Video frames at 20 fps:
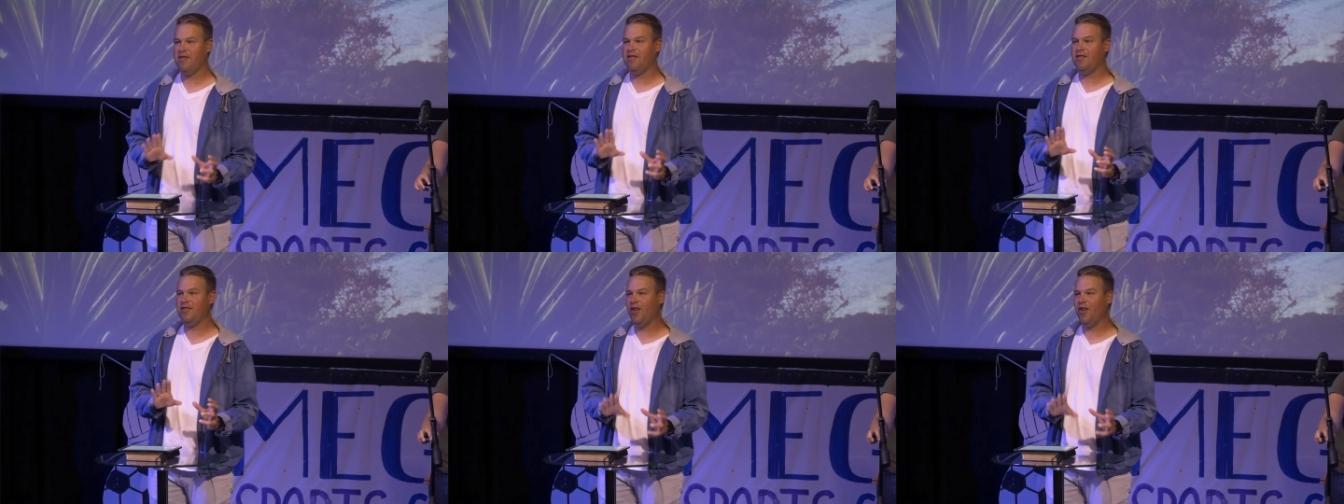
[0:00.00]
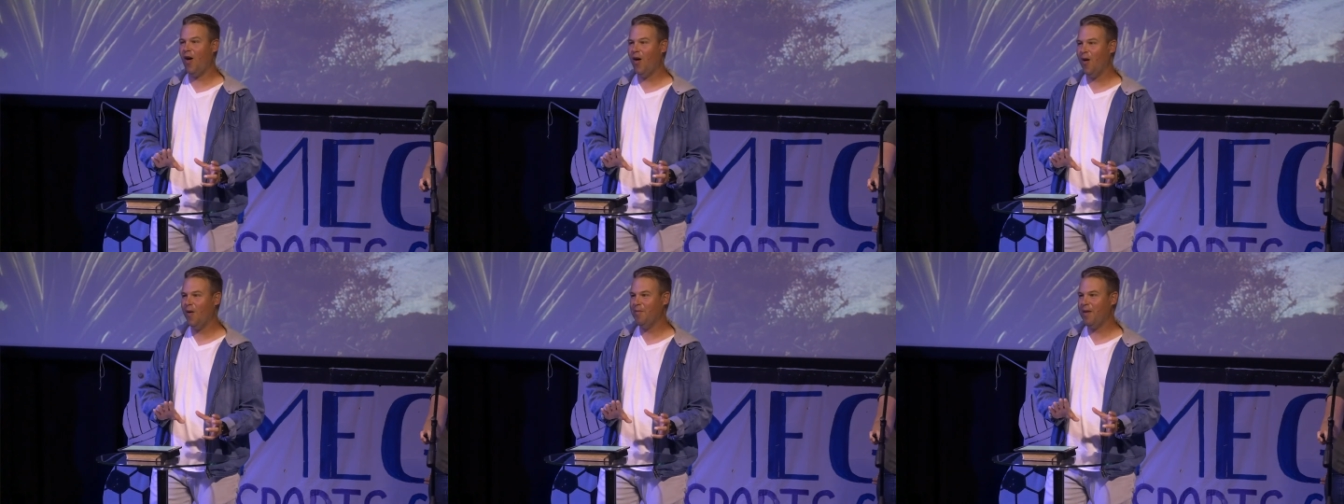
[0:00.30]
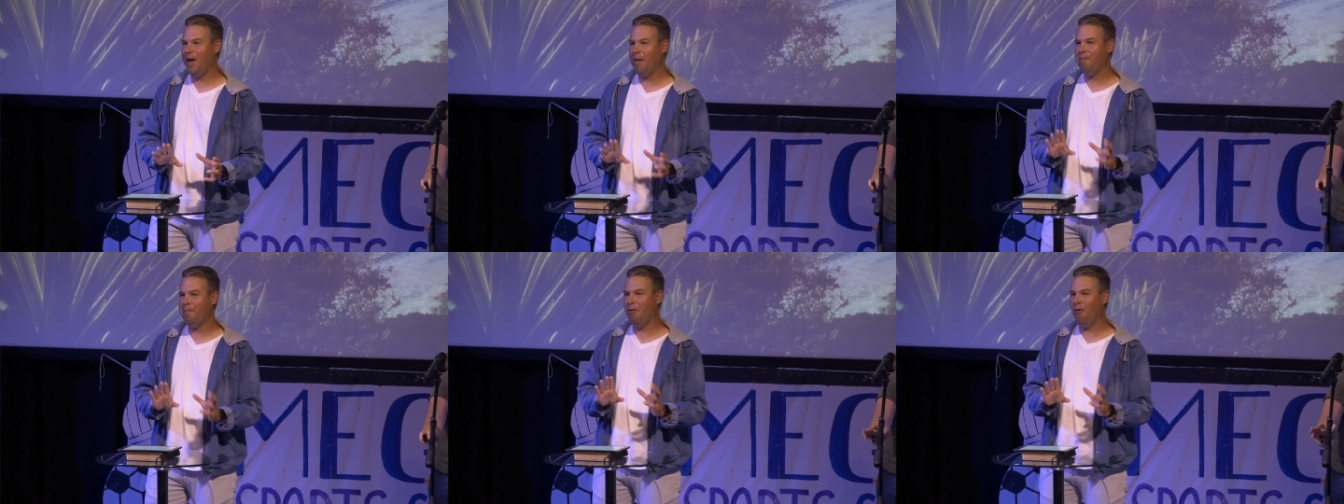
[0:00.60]
psalm
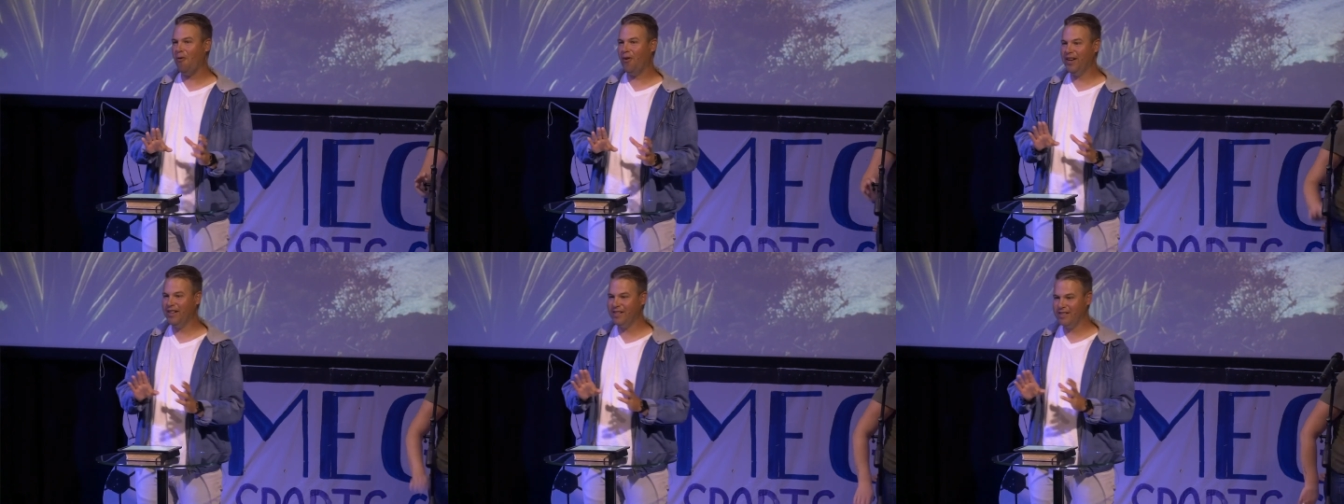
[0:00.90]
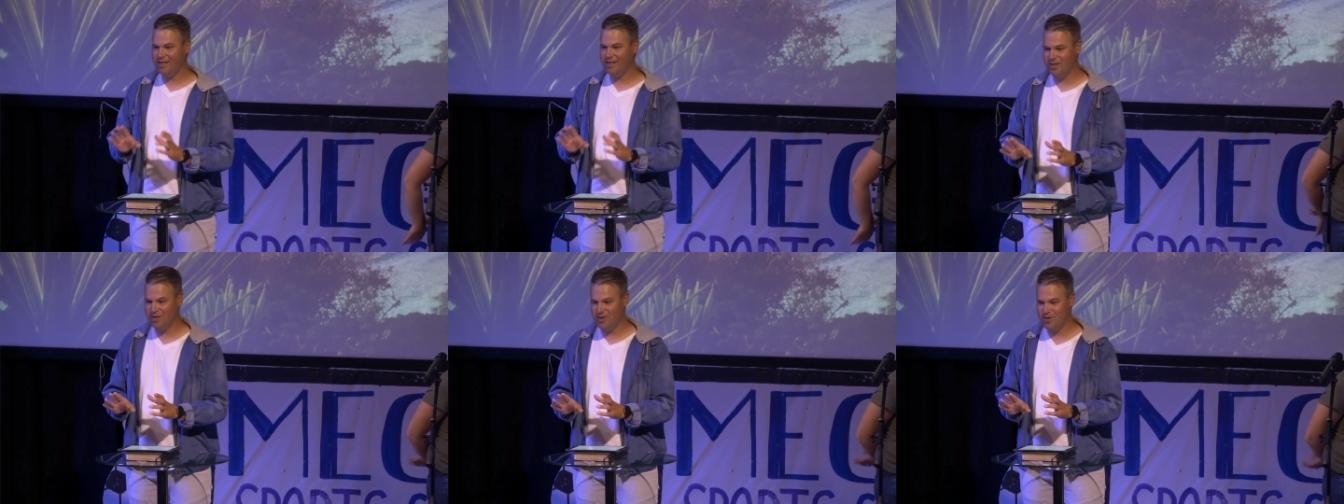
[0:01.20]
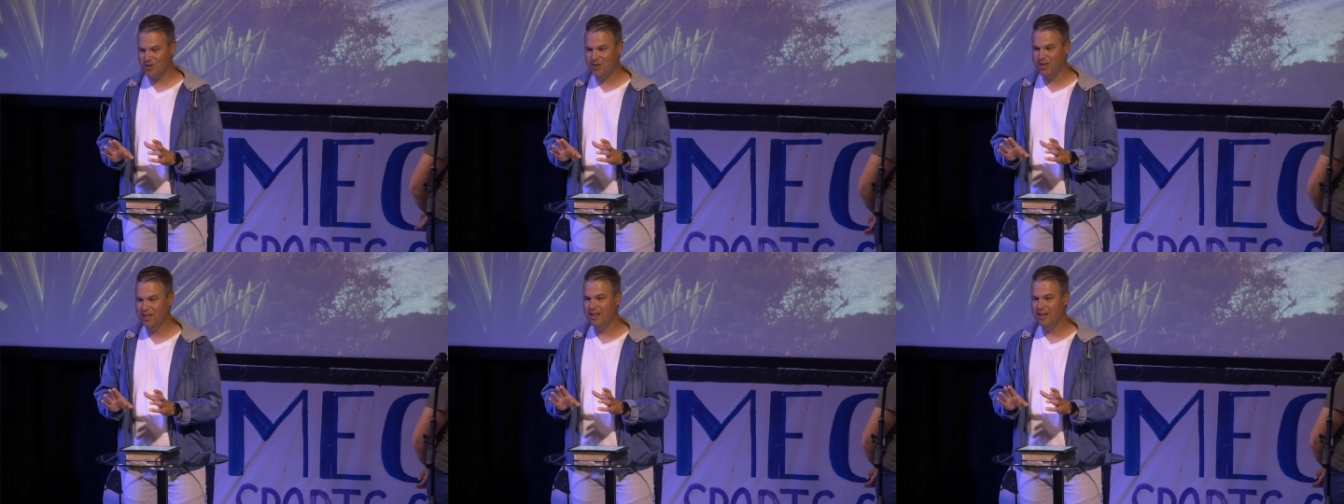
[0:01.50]
that point
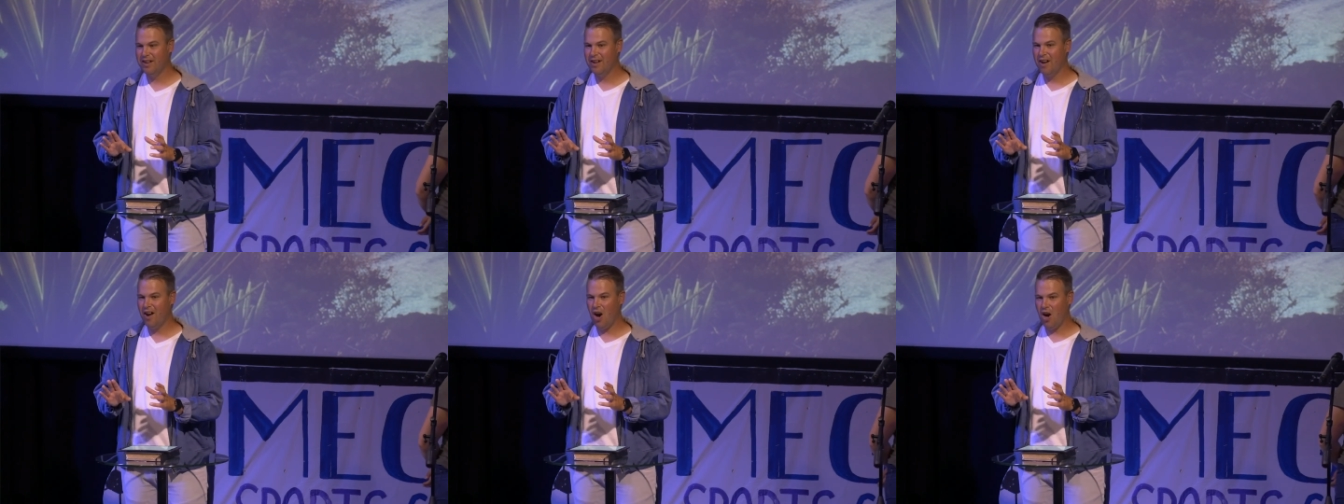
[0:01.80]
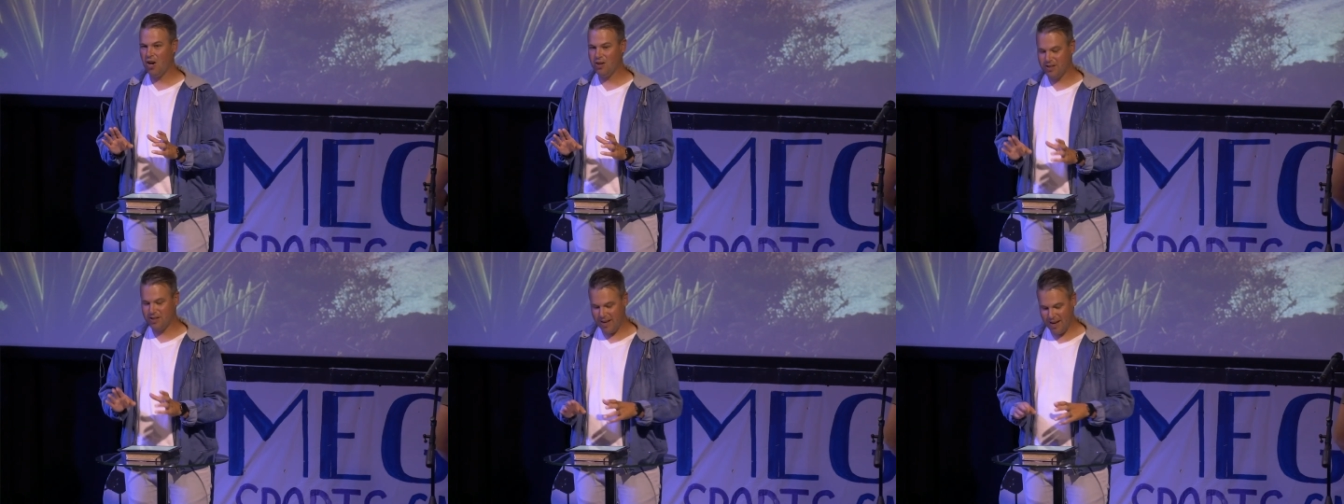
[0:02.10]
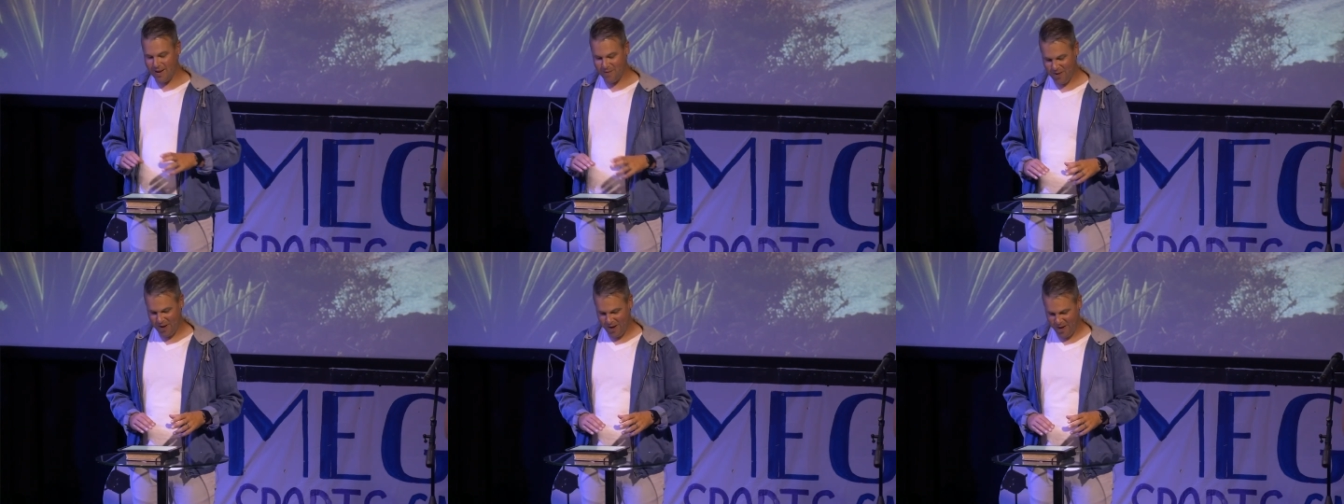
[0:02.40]
to our
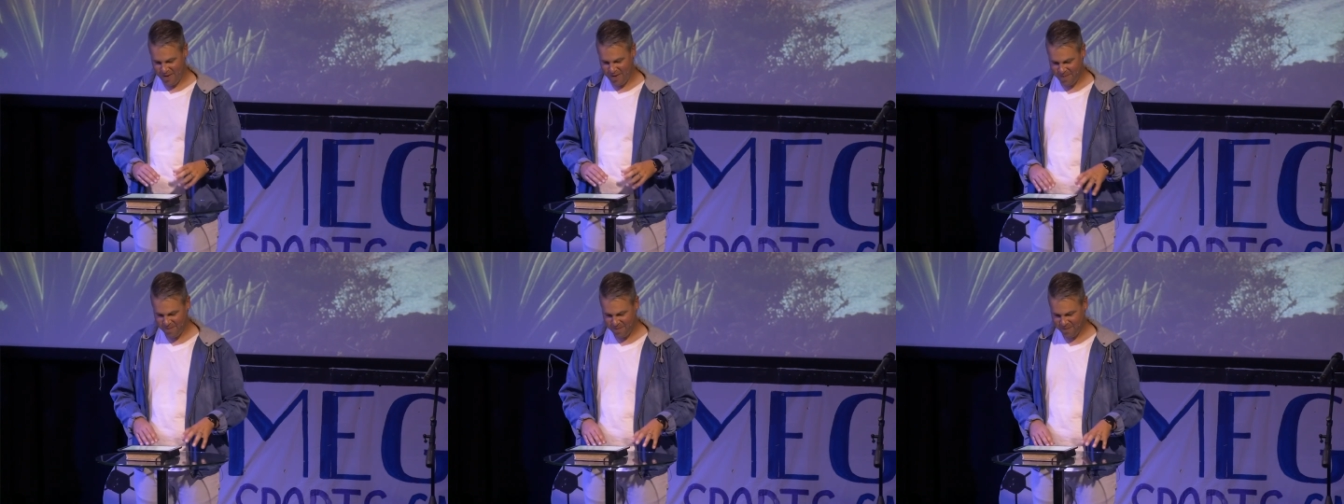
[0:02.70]
Savior.